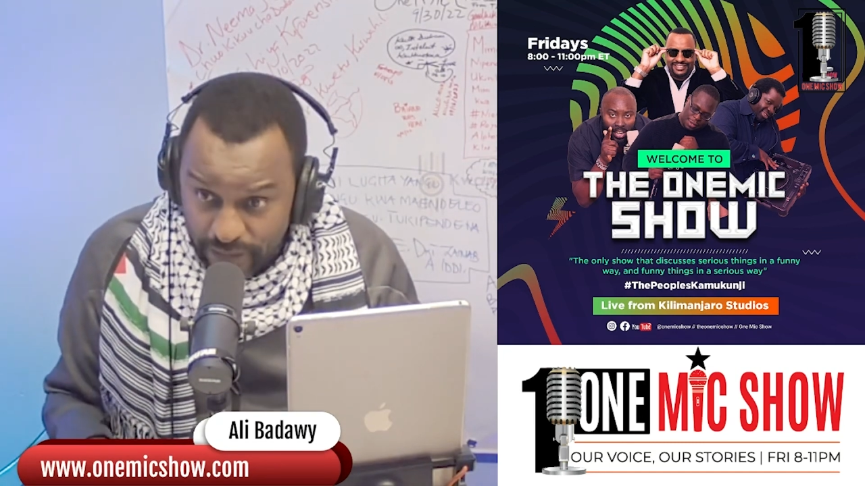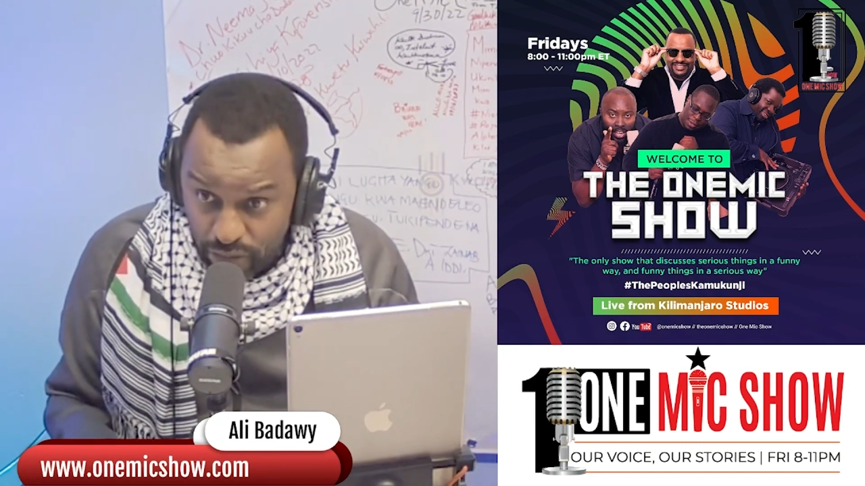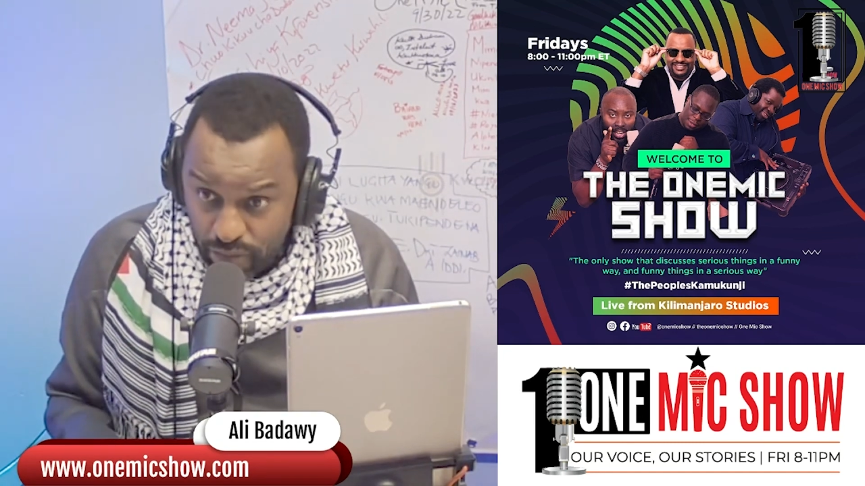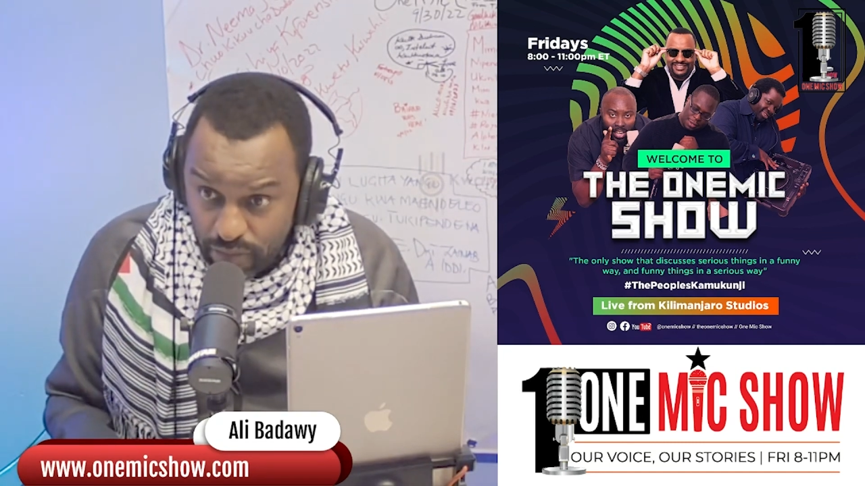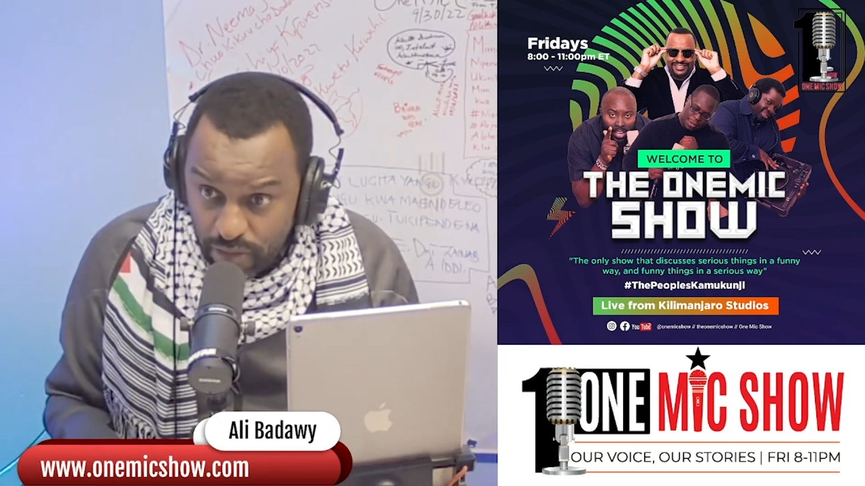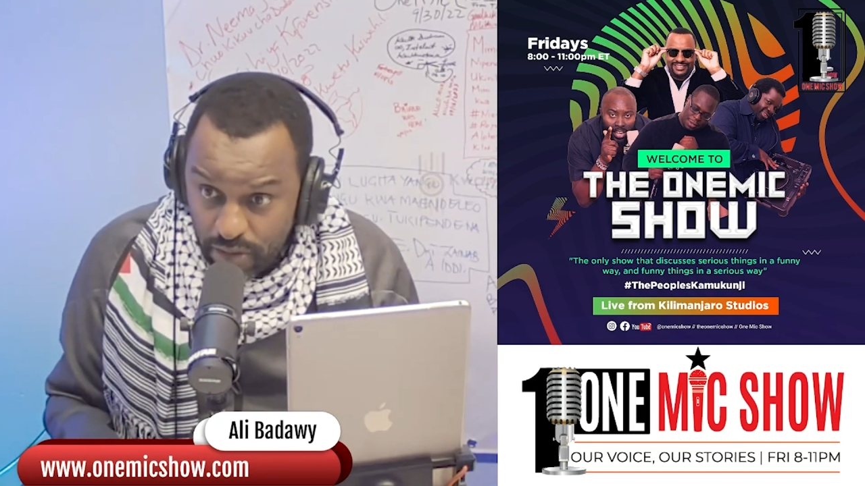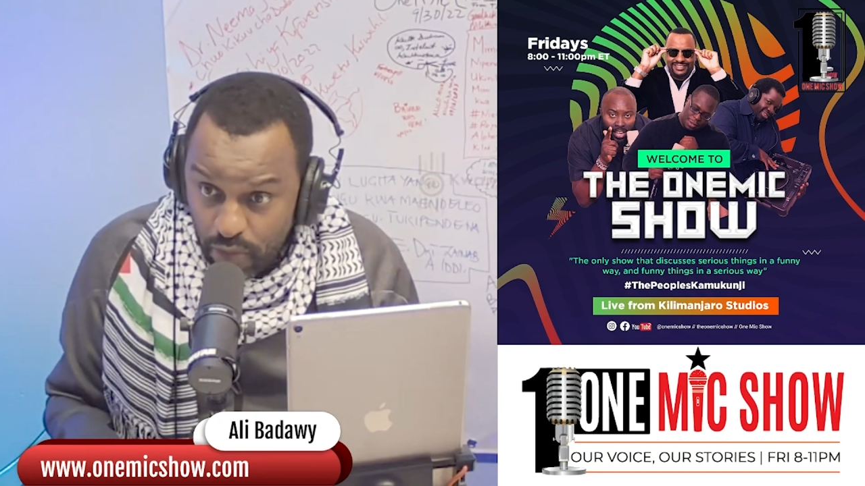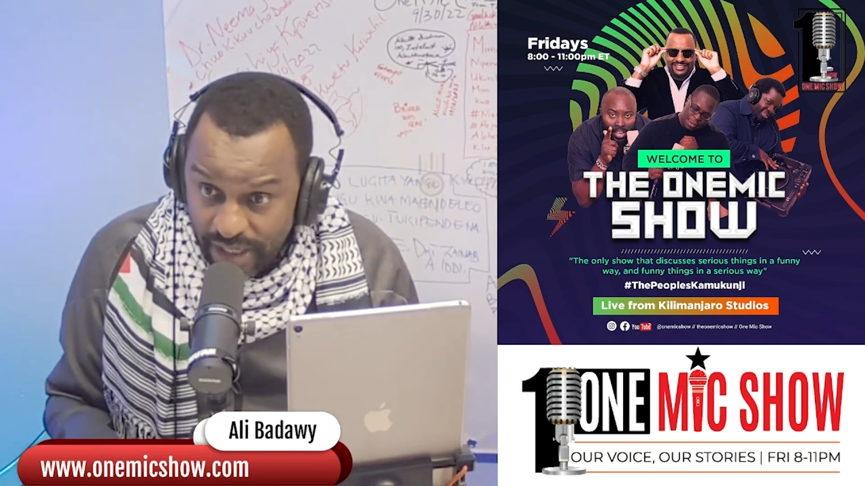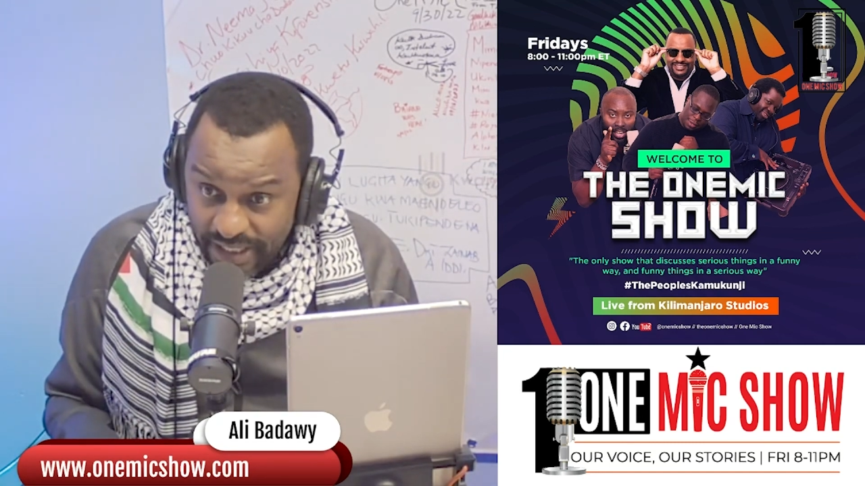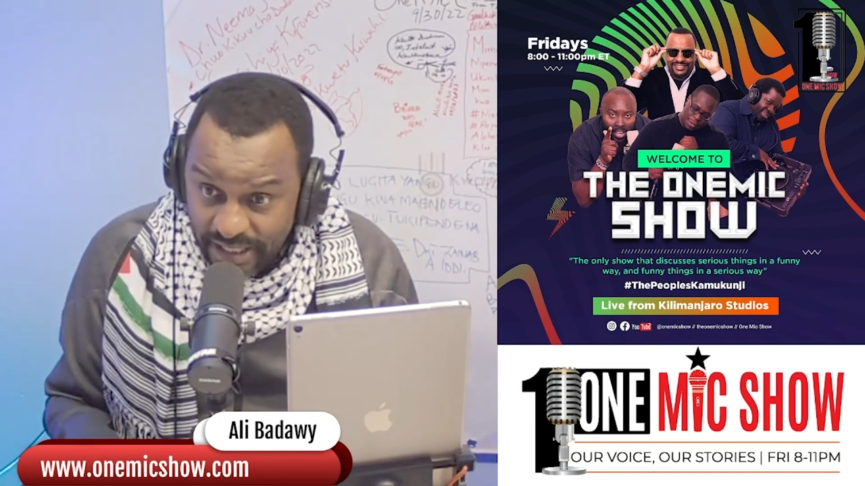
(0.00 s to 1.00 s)

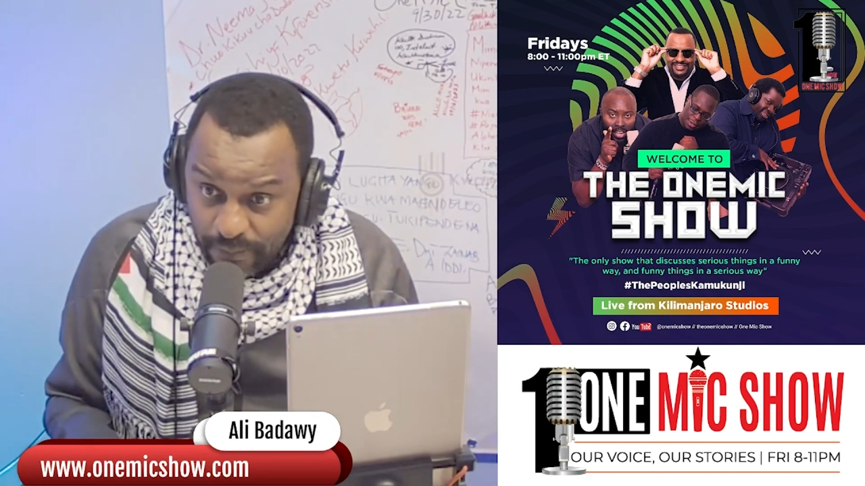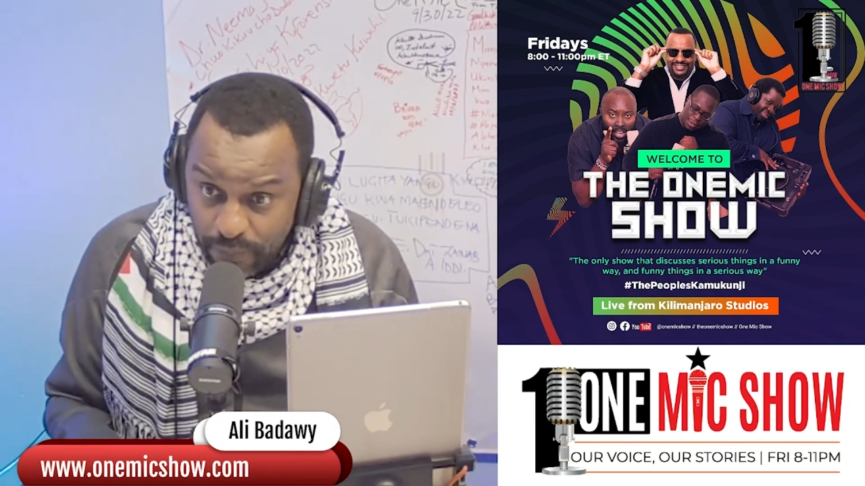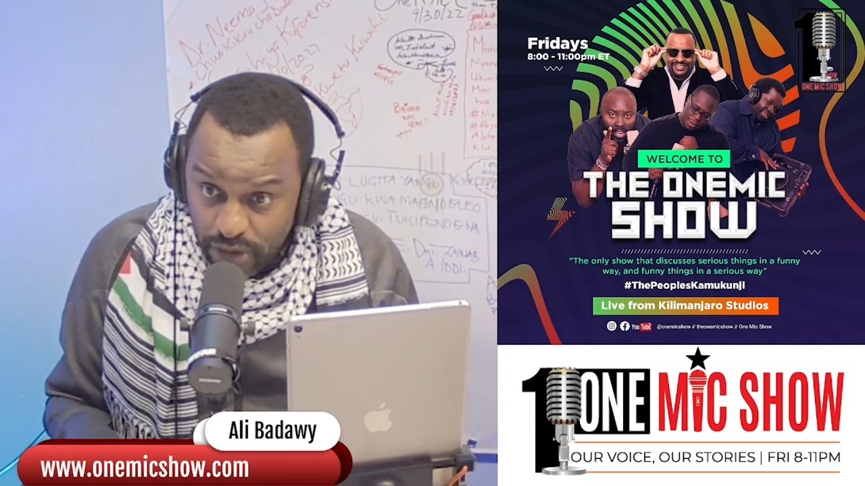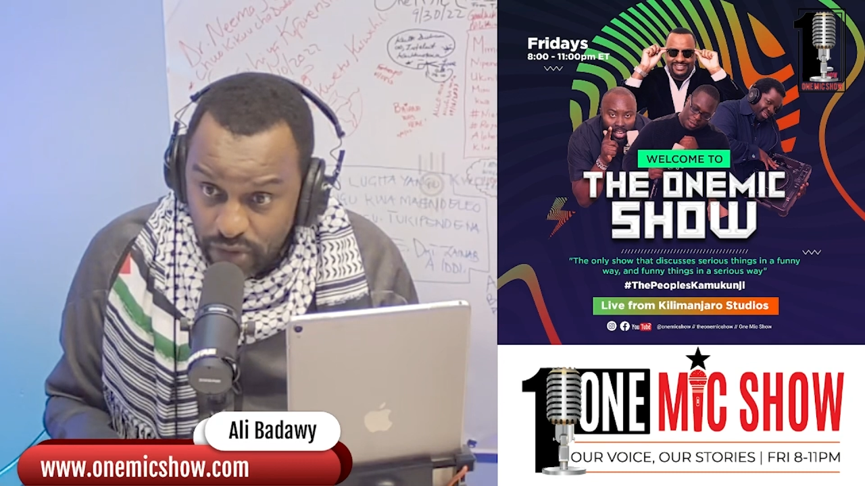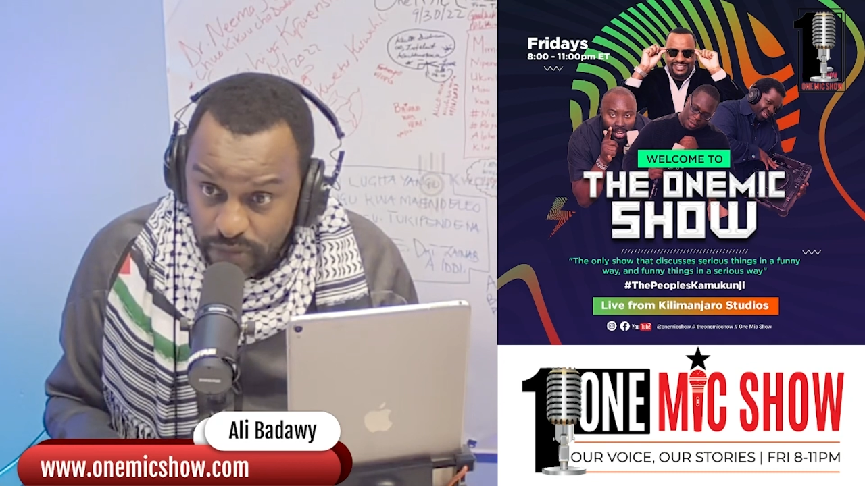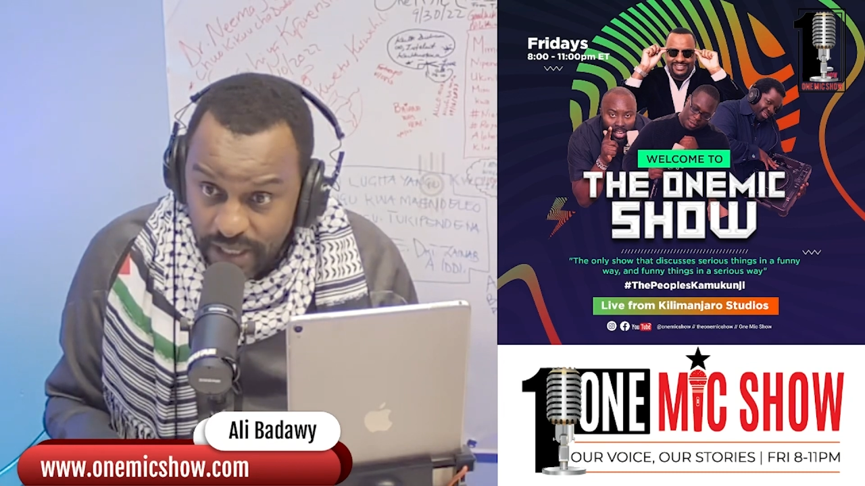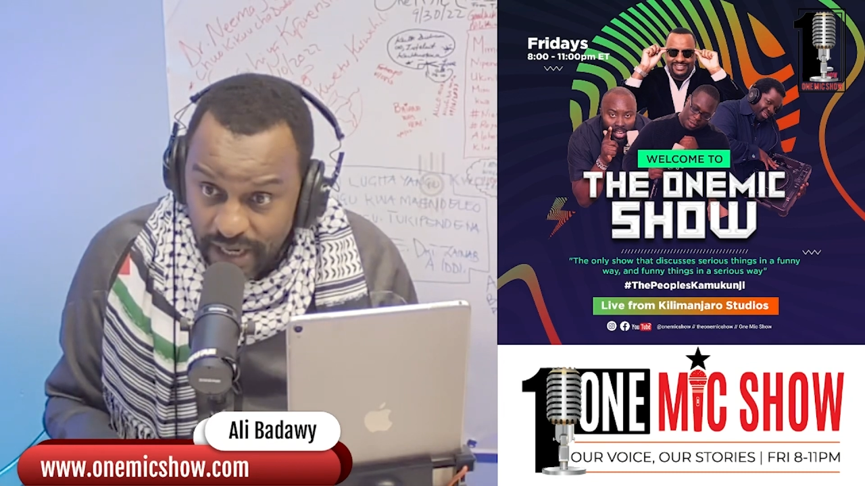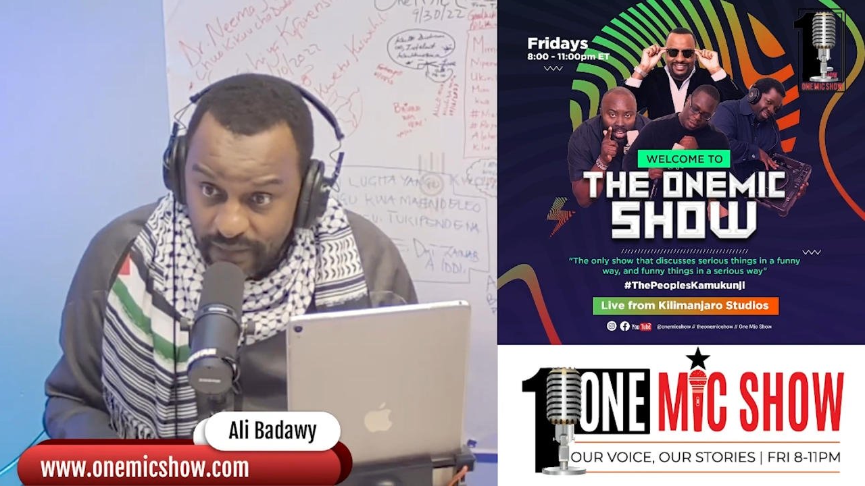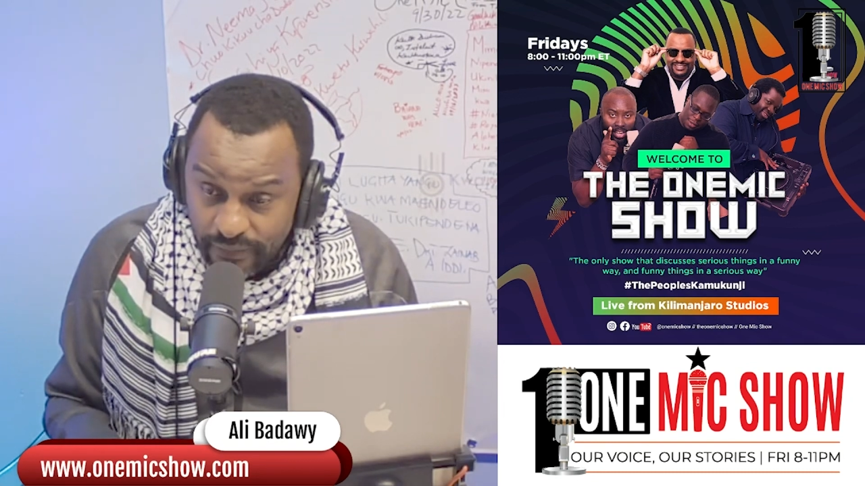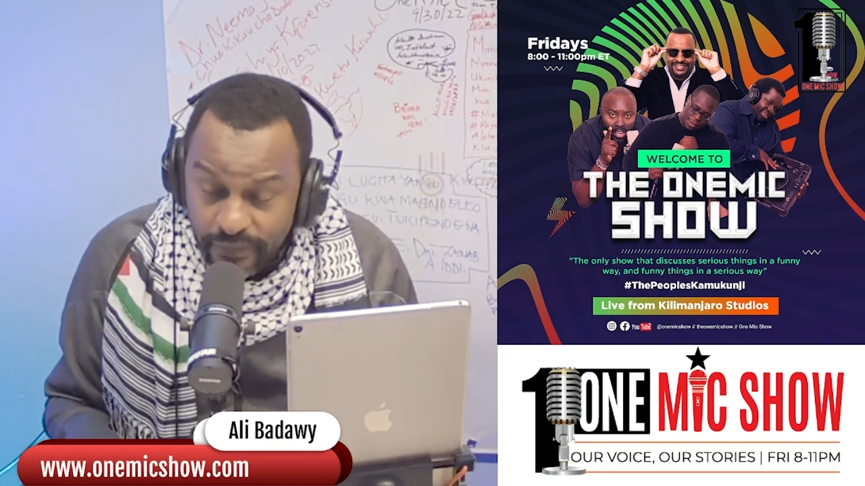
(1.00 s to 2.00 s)
What examples do we
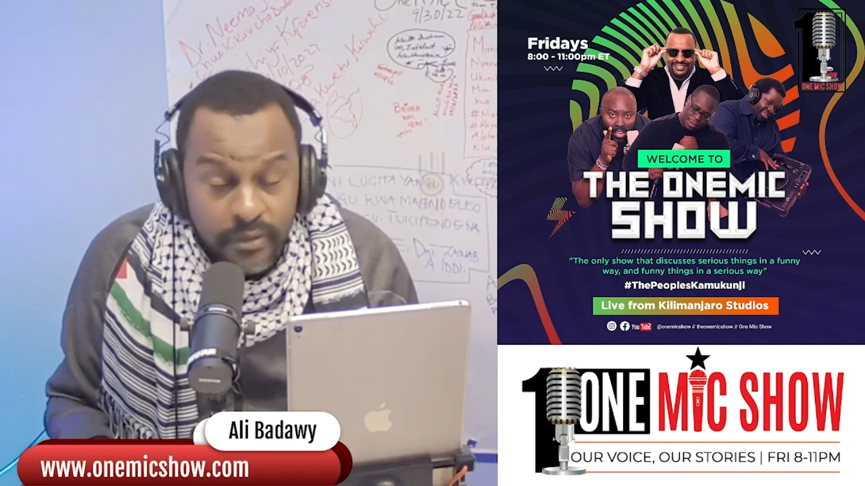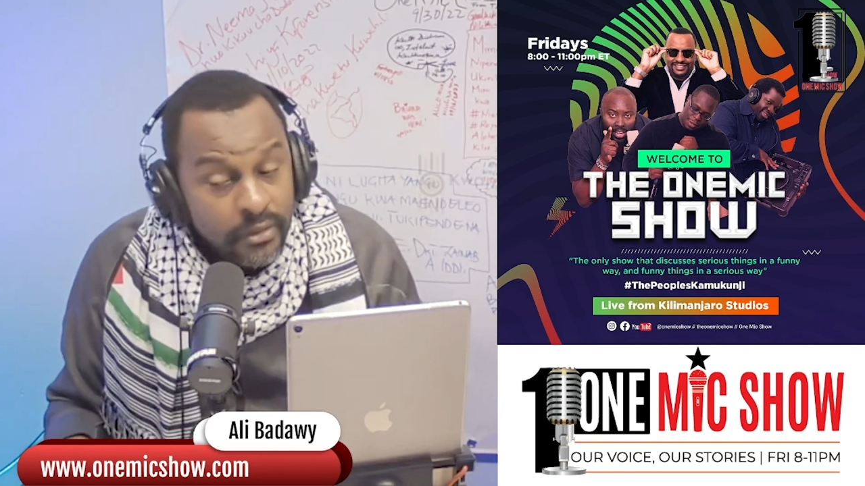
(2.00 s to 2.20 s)
have?